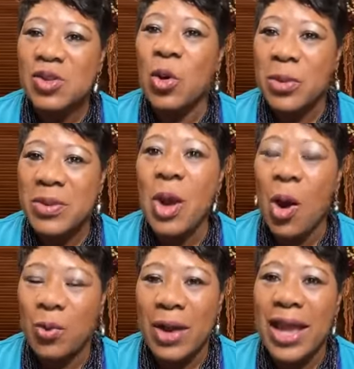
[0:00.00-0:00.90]
It's gonna be
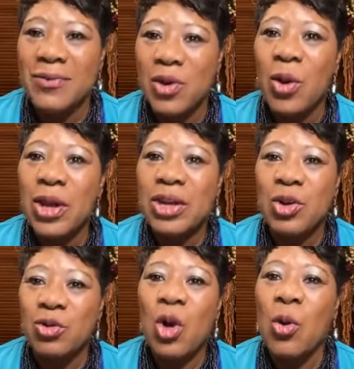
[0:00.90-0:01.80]
all right. Don't
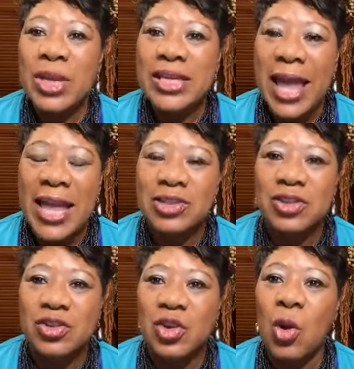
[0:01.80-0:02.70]
you know, don't get
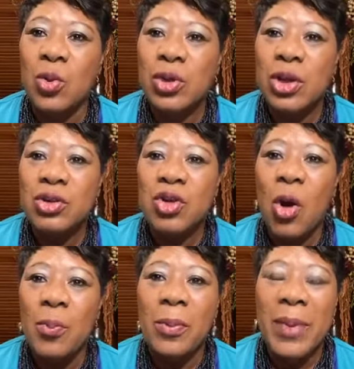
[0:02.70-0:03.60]
anxious. Don't
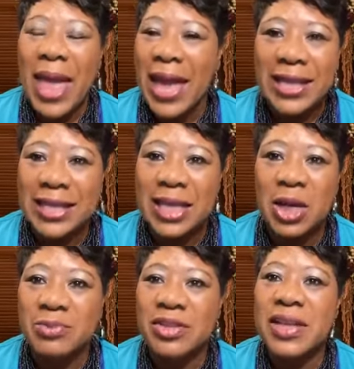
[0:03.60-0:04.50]
don't panic
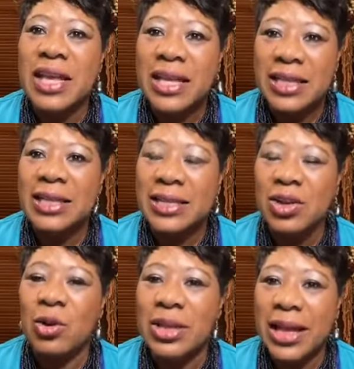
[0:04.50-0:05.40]
him. Just you
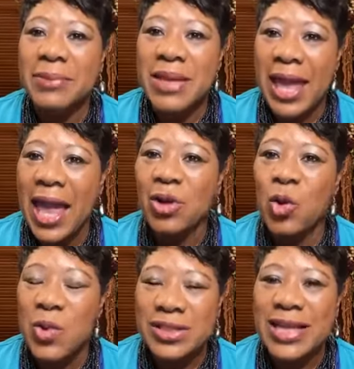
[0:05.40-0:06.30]
know, let me
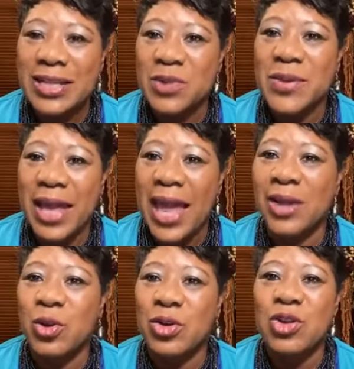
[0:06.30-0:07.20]
handle what's got to be
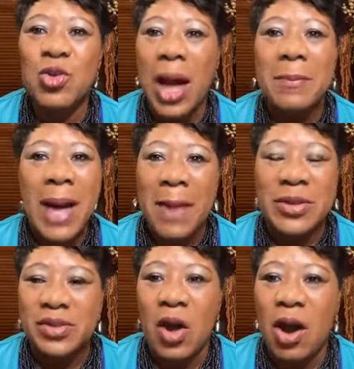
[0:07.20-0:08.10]
handled. And you know how
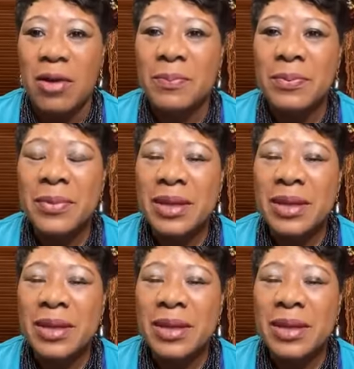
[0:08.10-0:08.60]
mamas are.